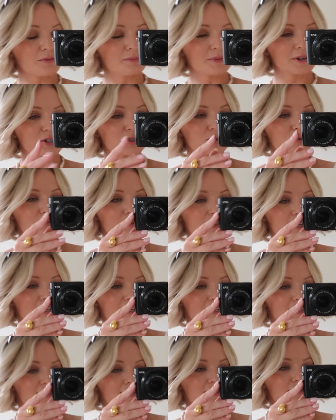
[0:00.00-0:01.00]
of my jewelry
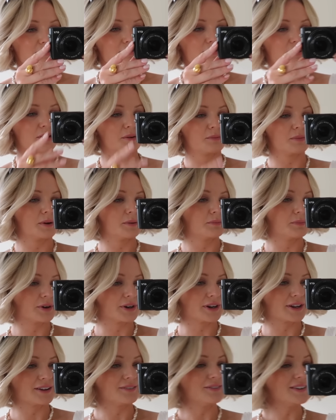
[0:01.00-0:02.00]
is from
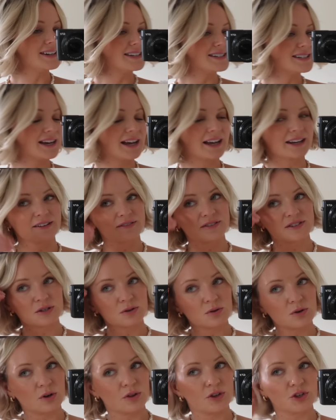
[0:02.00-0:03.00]
Monica Vinader, and I've
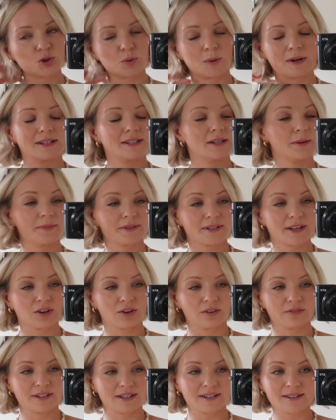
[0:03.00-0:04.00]
still got the 20%
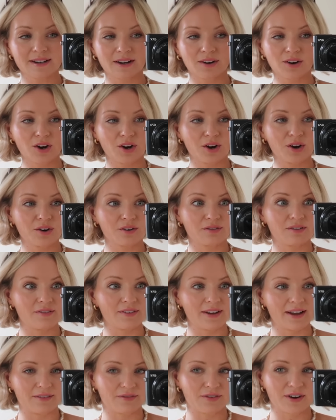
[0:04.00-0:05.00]
off discount code off of
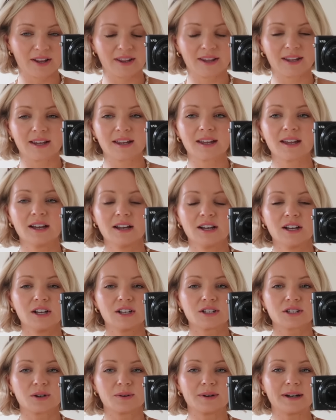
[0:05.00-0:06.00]
everything.
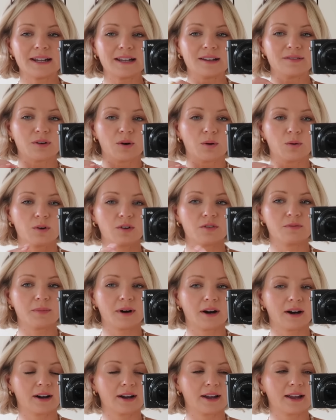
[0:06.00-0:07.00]
So I'll leave all of
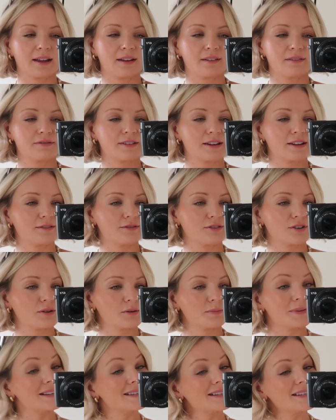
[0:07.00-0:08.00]
my
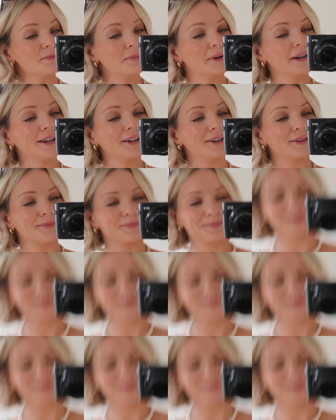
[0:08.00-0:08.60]
favorite pieces below.